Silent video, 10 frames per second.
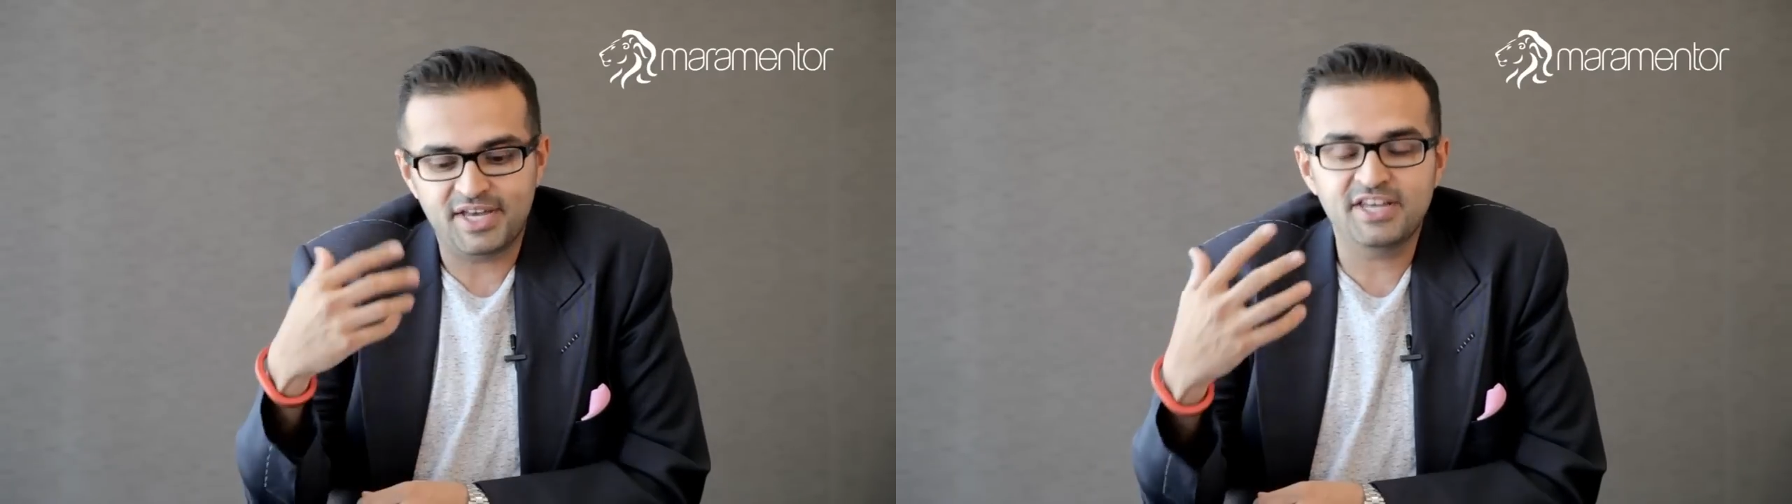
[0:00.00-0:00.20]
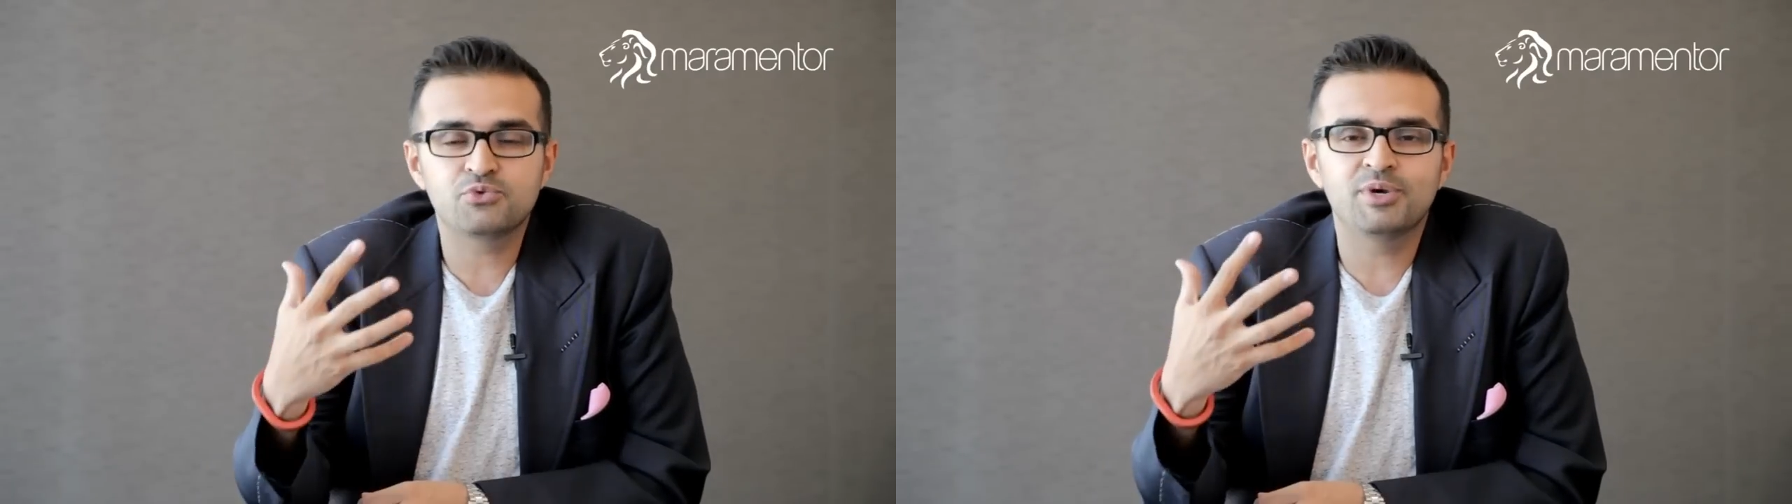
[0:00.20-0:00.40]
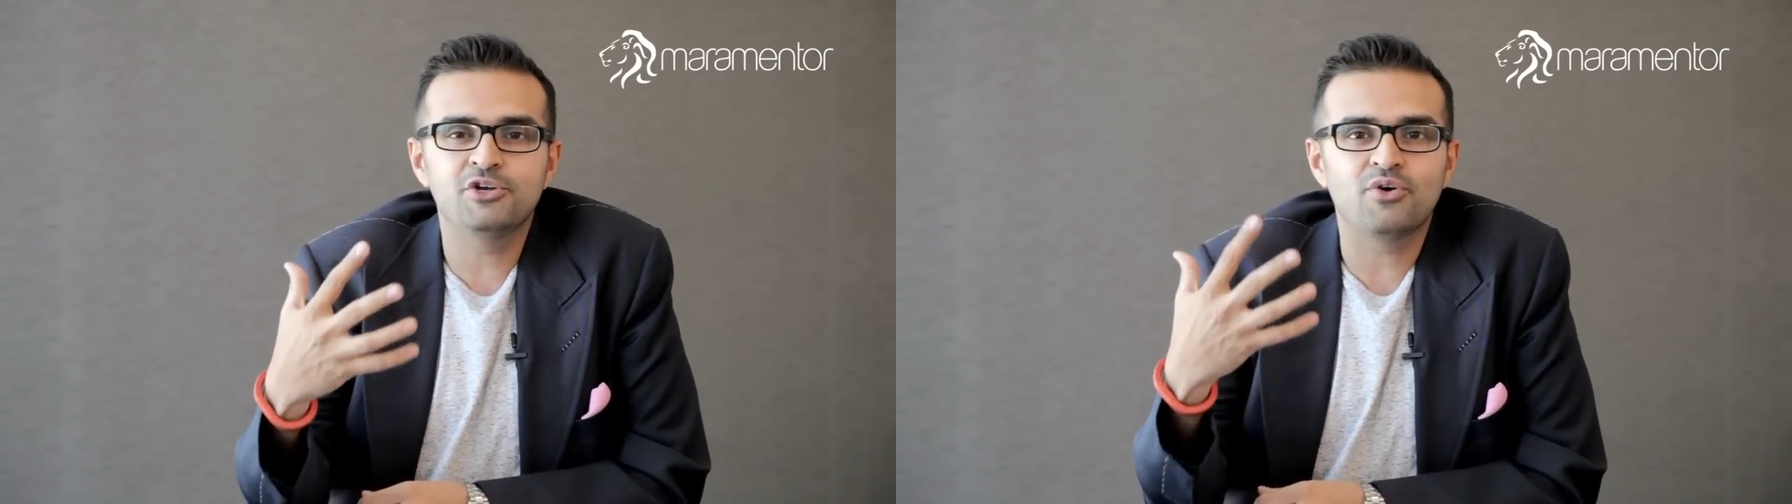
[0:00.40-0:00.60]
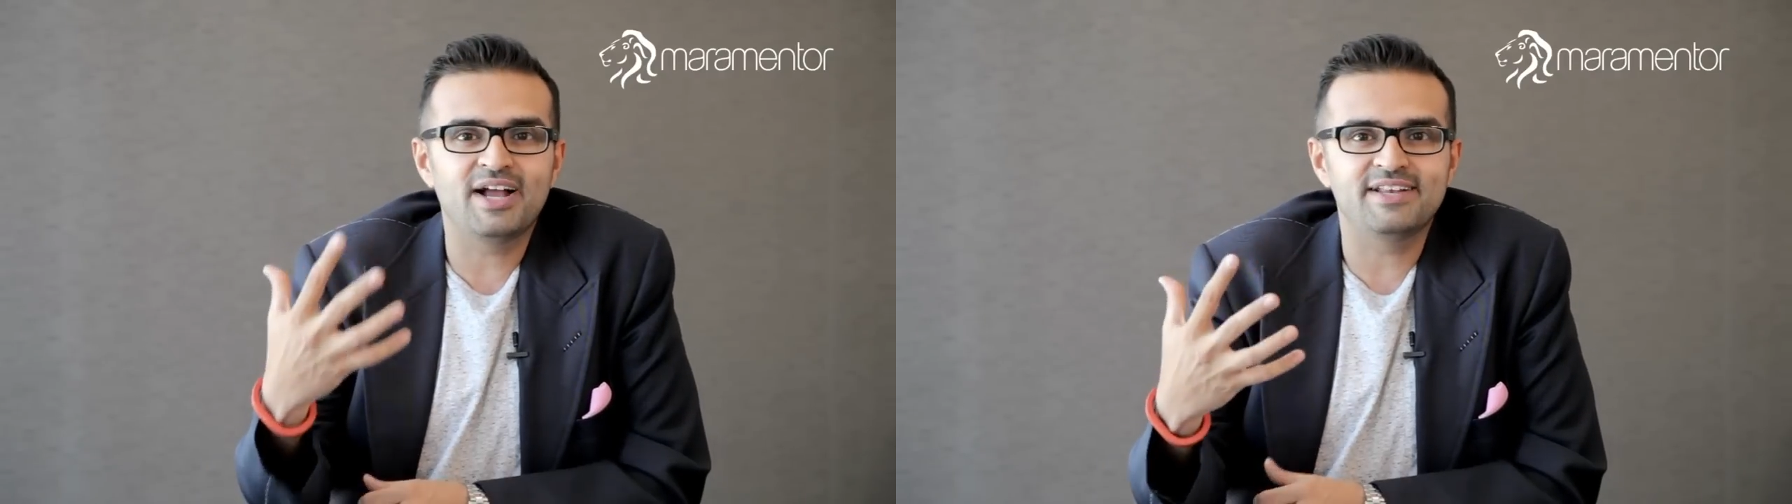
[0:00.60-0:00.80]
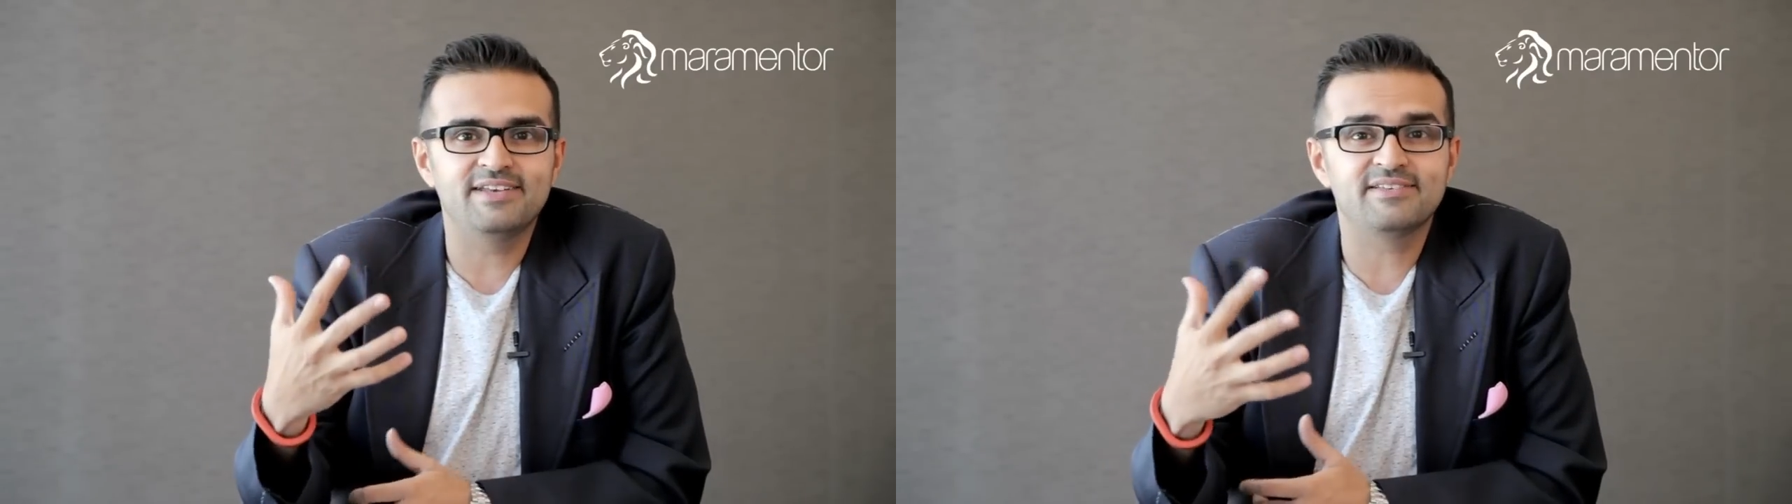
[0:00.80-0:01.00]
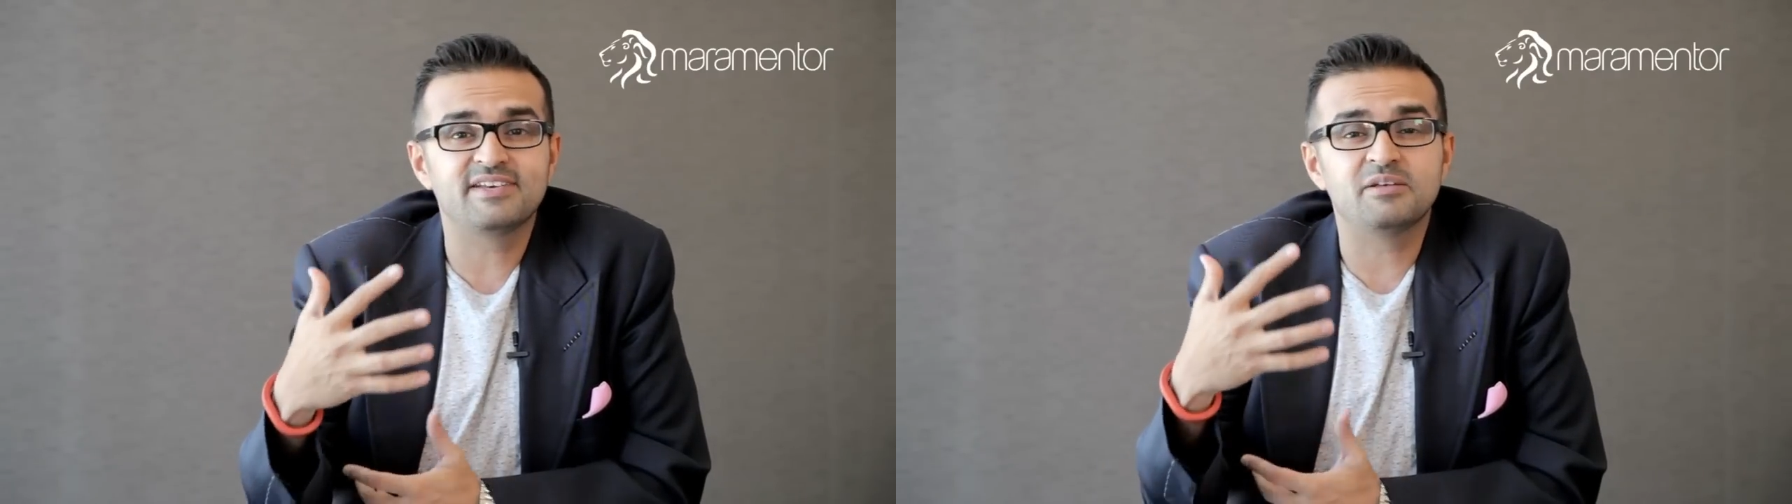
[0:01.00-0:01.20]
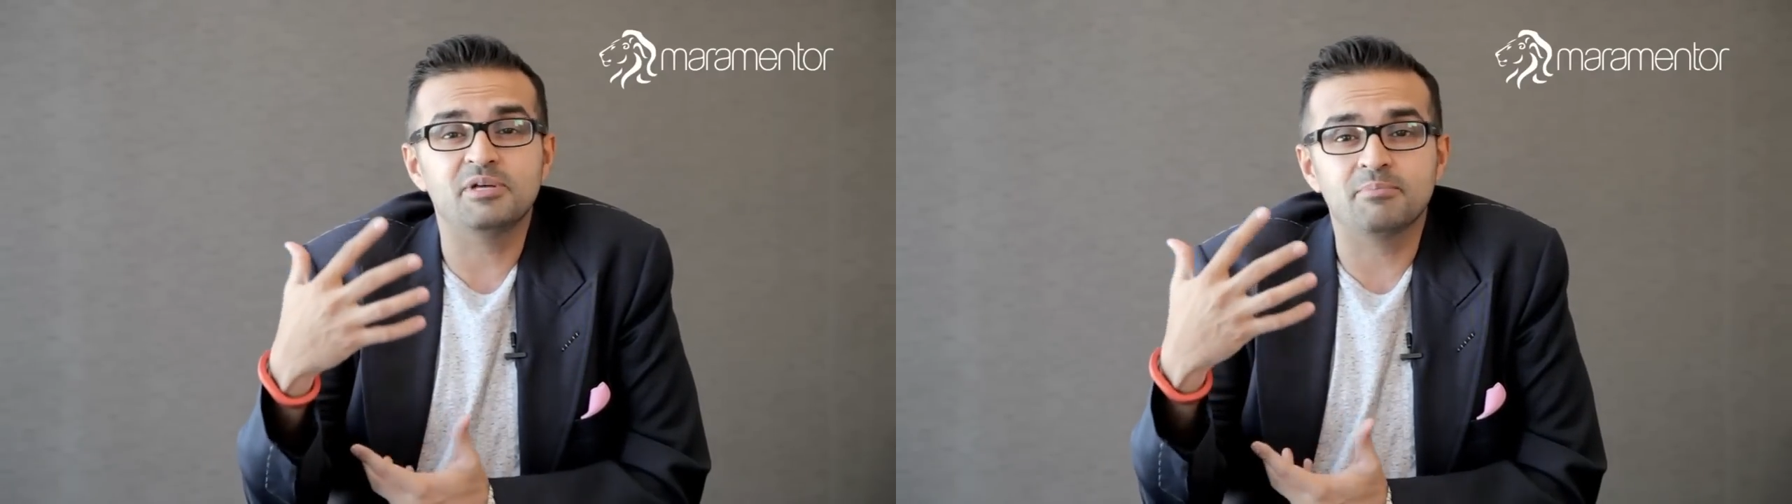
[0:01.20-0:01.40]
That is when your ideas are going to be